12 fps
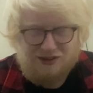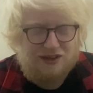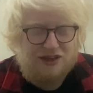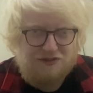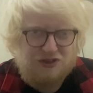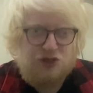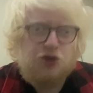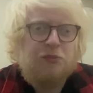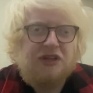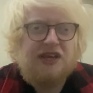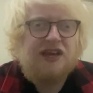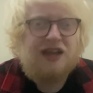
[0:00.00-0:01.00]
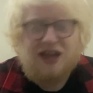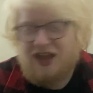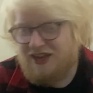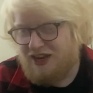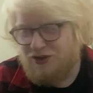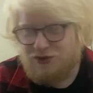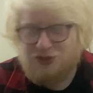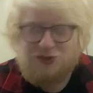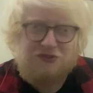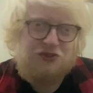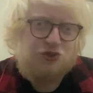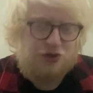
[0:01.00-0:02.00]
if you double it, and then also
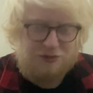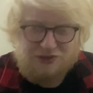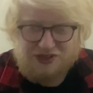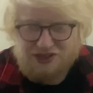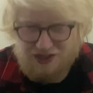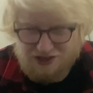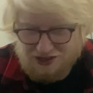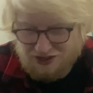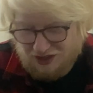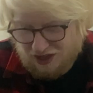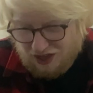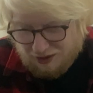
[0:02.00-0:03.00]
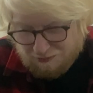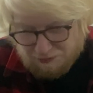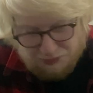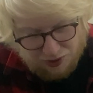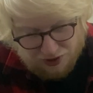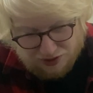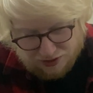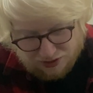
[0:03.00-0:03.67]
if you triple it. But